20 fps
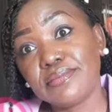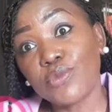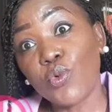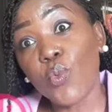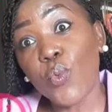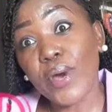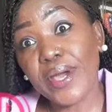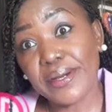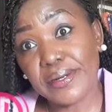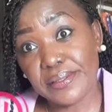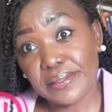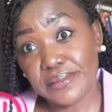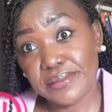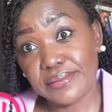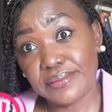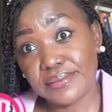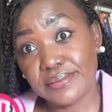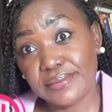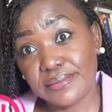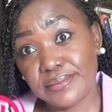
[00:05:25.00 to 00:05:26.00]
well.
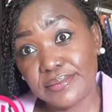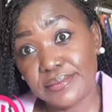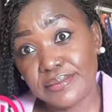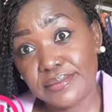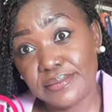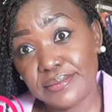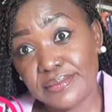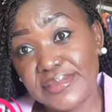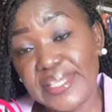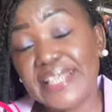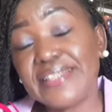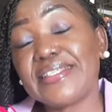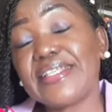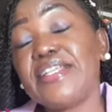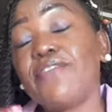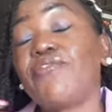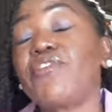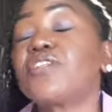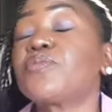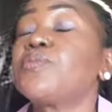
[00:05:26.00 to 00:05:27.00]
There is a
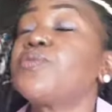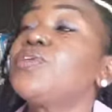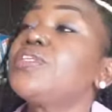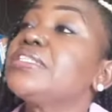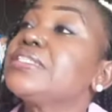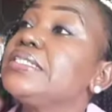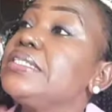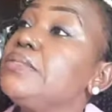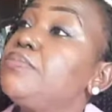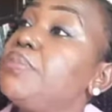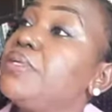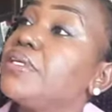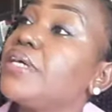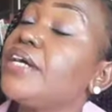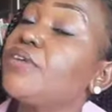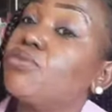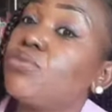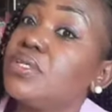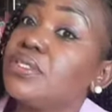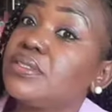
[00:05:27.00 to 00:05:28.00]
difference between sleeping
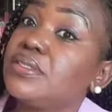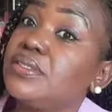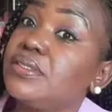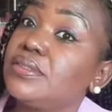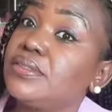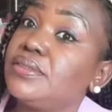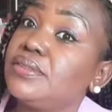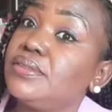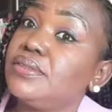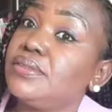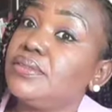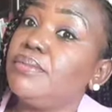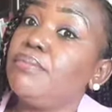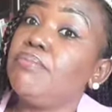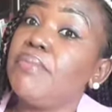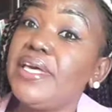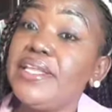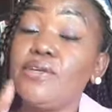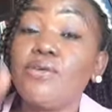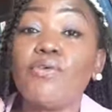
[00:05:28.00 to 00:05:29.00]
and resting.
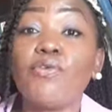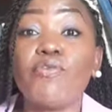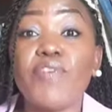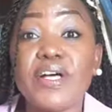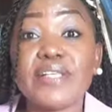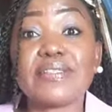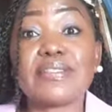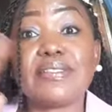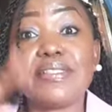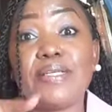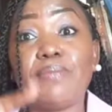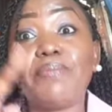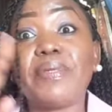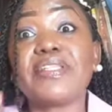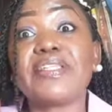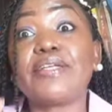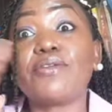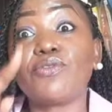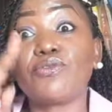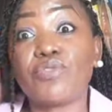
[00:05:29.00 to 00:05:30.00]
Many of us sleep,
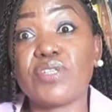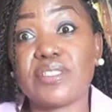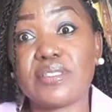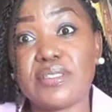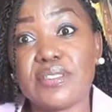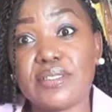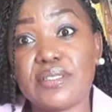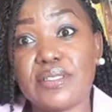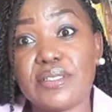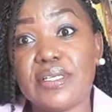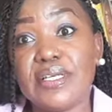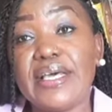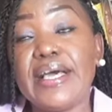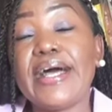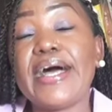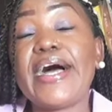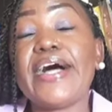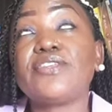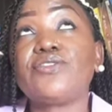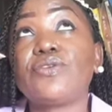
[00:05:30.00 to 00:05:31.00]
but they're not resting.
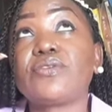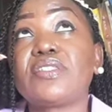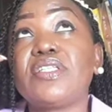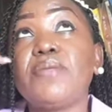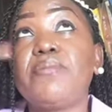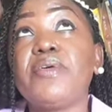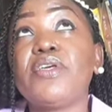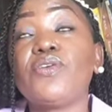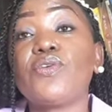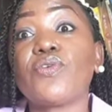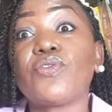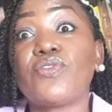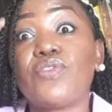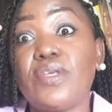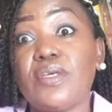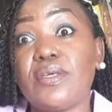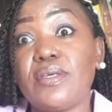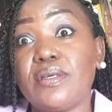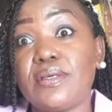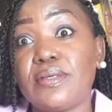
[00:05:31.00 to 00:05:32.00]
As you're sleeping, you're
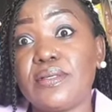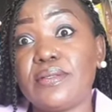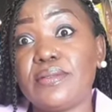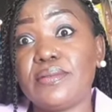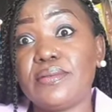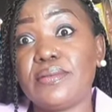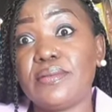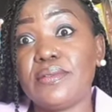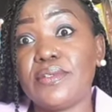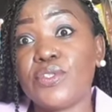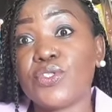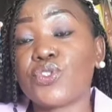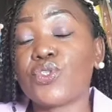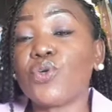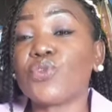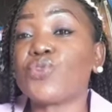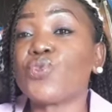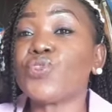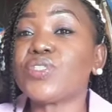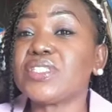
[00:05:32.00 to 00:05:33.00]
thinking.
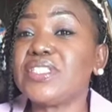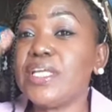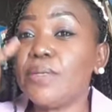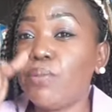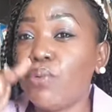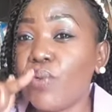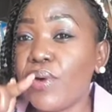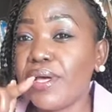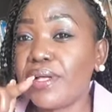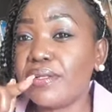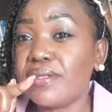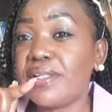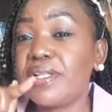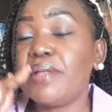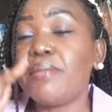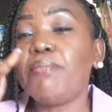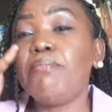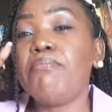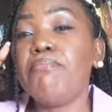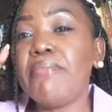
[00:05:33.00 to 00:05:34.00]
So to sleep well,
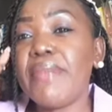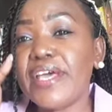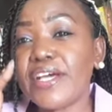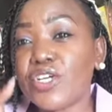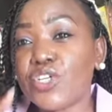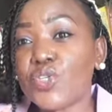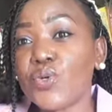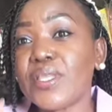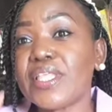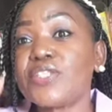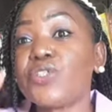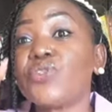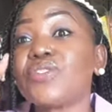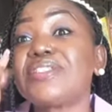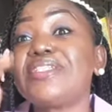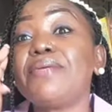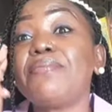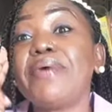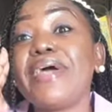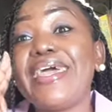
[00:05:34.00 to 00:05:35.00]
make sure that you
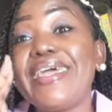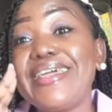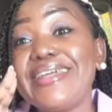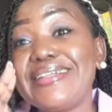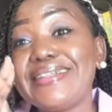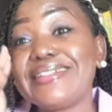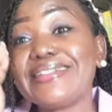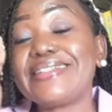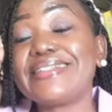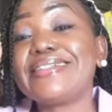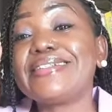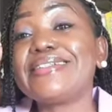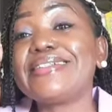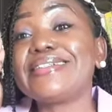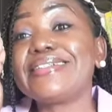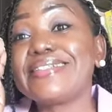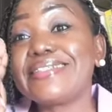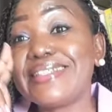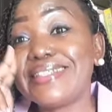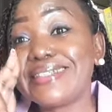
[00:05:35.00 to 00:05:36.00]
sleep
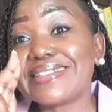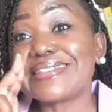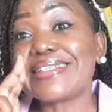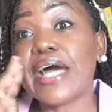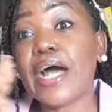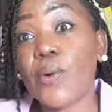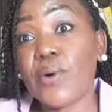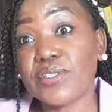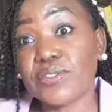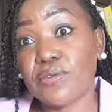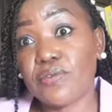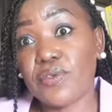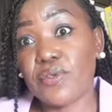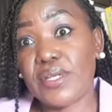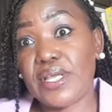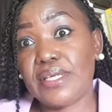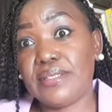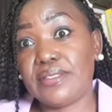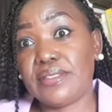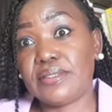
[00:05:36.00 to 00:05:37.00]
8-6 hours of your
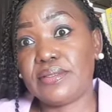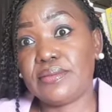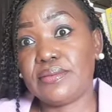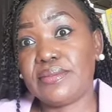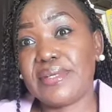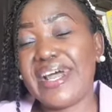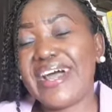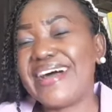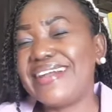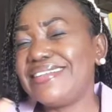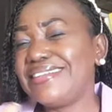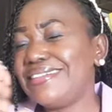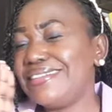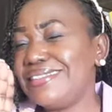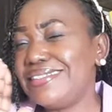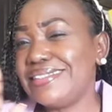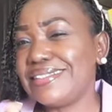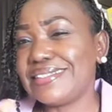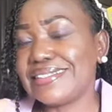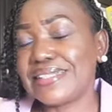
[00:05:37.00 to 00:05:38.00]
night,
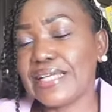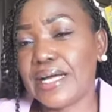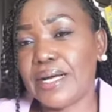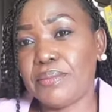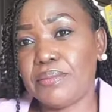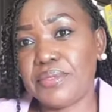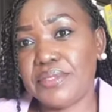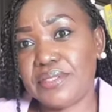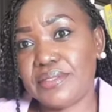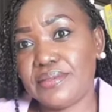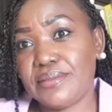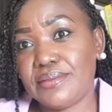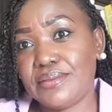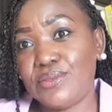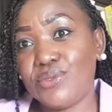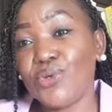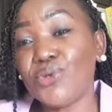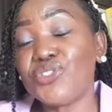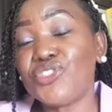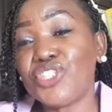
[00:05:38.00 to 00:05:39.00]
undisturbed.
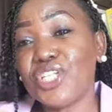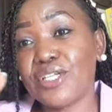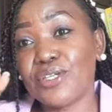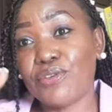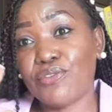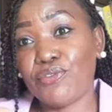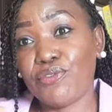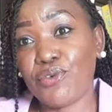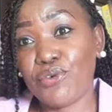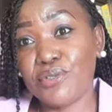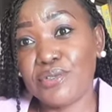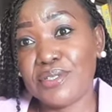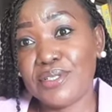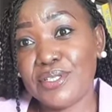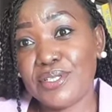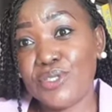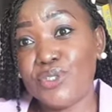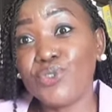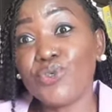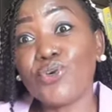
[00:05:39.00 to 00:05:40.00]
Don't check your phone.
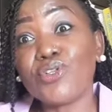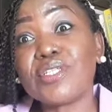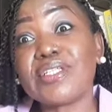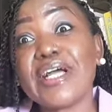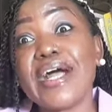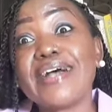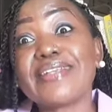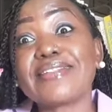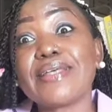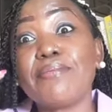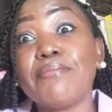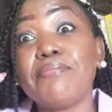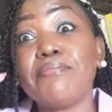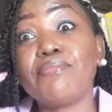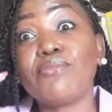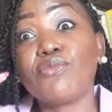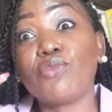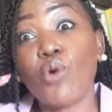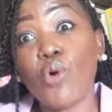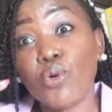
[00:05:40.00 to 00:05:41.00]
Don't answer
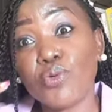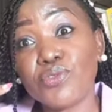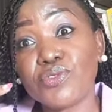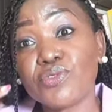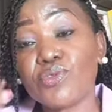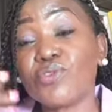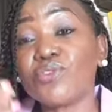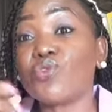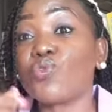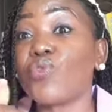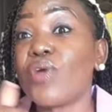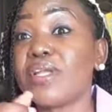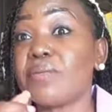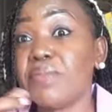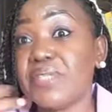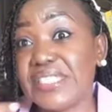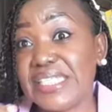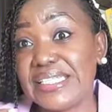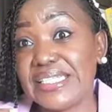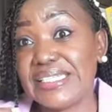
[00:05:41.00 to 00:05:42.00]
calls. Don't write
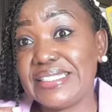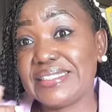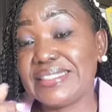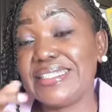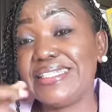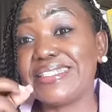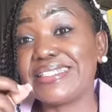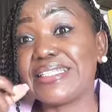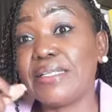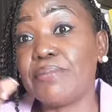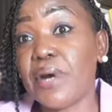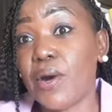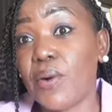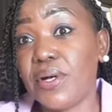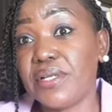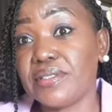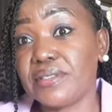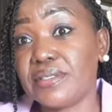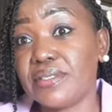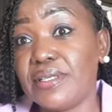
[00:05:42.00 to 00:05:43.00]
messages in sleep
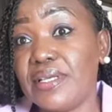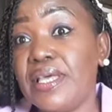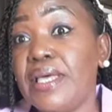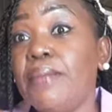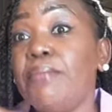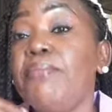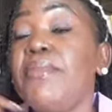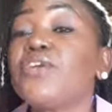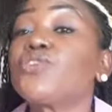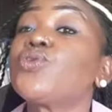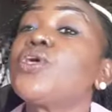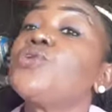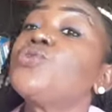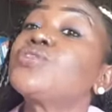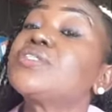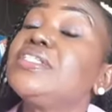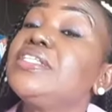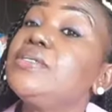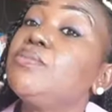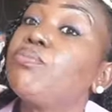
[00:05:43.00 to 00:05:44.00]
hours. Make sure you
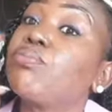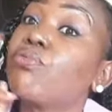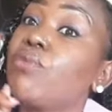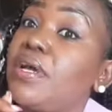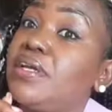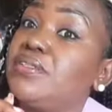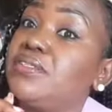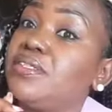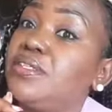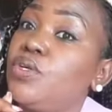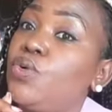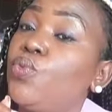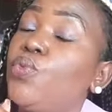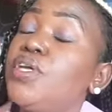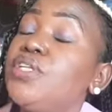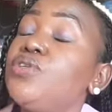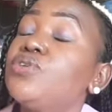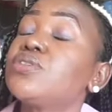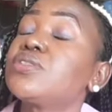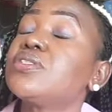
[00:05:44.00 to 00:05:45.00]
sleep right.
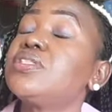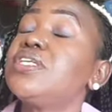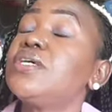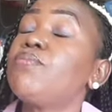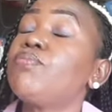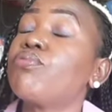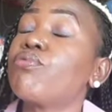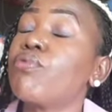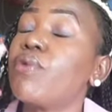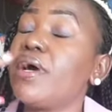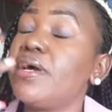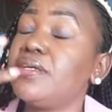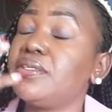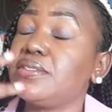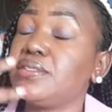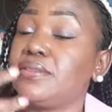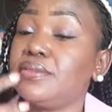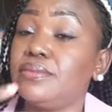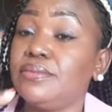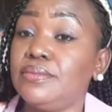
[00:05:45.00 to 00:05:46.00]
When you sleep
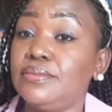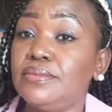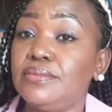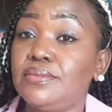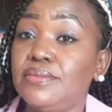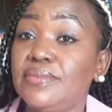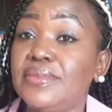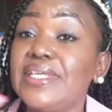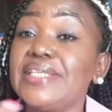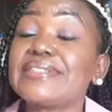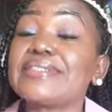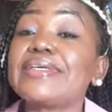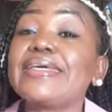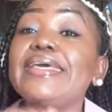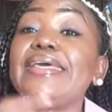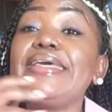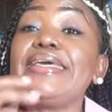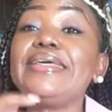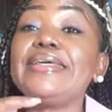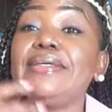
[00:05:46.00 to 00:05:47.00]
right, the
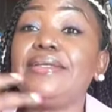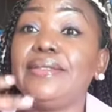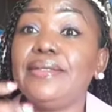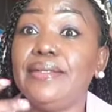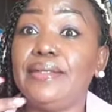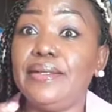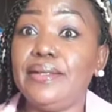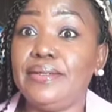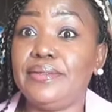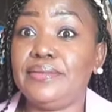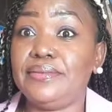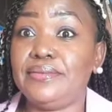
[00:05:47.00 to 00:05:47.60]
skin